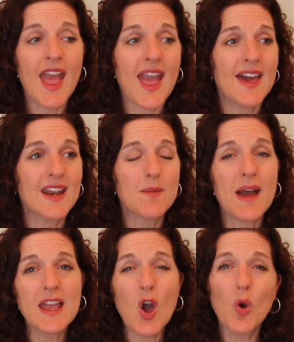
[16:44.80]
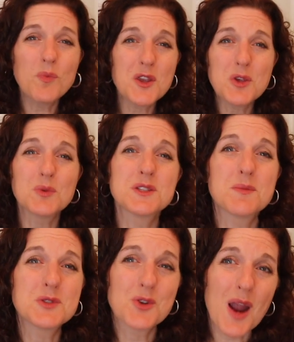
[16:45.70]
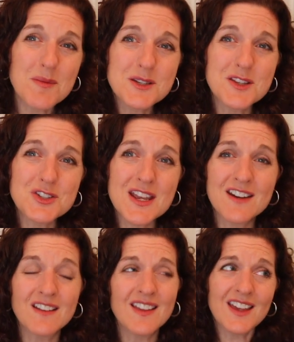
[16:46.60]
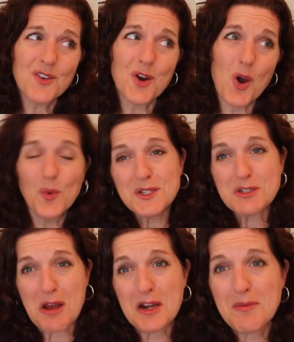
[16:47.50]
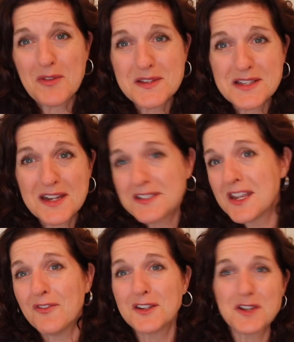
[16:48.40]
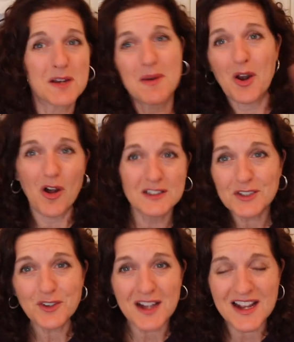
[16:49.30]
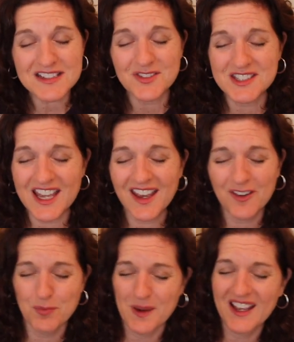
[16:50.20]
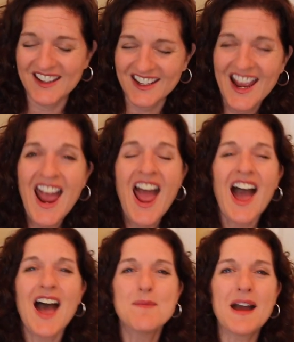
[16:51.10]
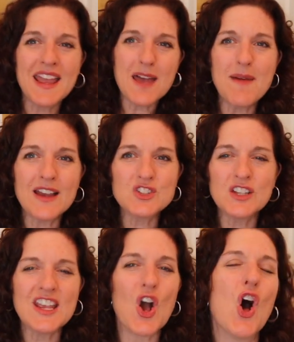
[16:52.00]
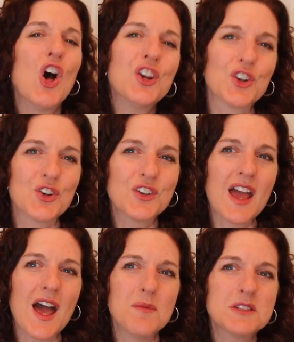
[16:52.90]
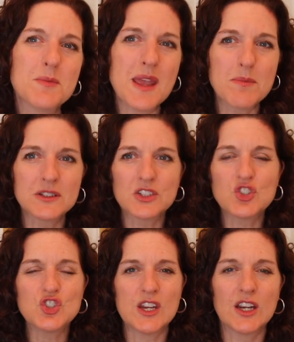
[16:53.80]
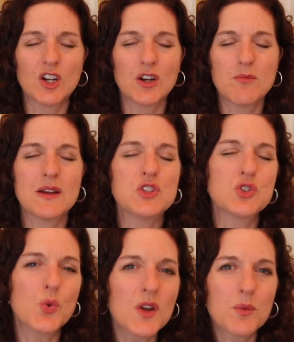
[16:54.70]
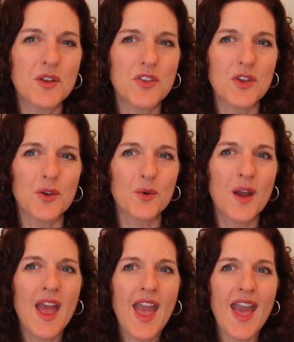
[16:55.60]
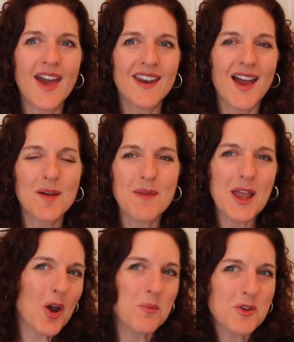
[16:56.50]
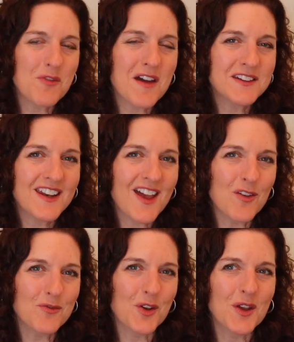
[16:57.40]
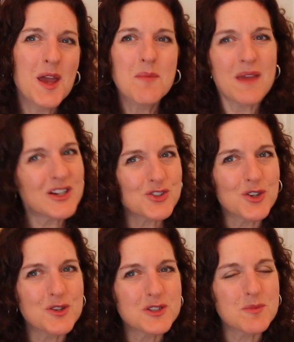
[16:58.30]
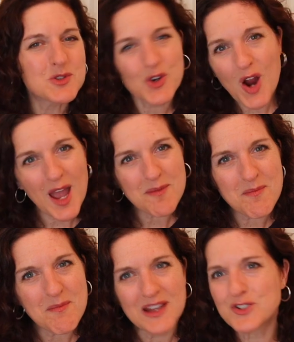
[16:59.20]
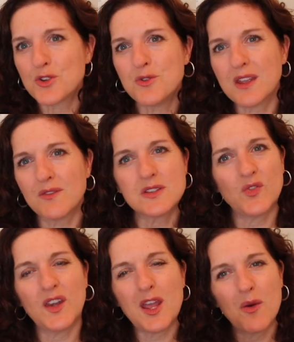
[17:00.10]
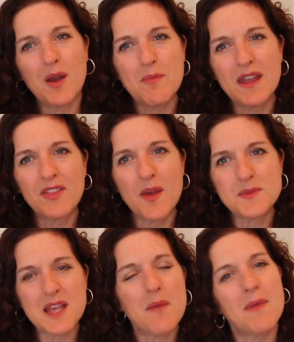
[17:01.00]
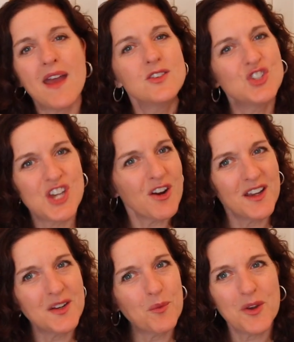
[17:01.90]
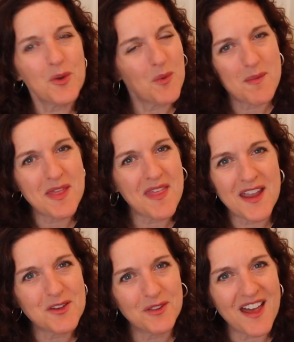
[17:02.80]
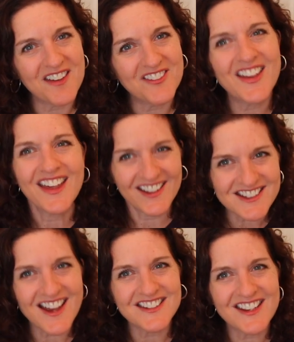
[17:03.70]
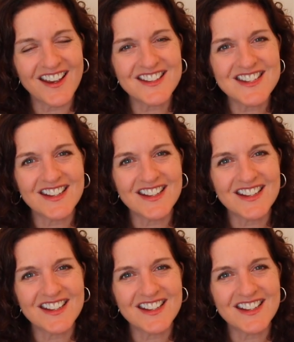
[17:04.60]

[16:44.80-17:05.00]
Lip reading: And I hope that you will subscribe to the channel. I don't always talk about this kind of stuff. I talk about all different kinds of stuff, but I am actually honored to be able to share my story with you. And I hope you found it helpful. Make sure you subscribe. Make sure you give this video a big thumbs up and share it with a woman that you love. And I'll talk to you guys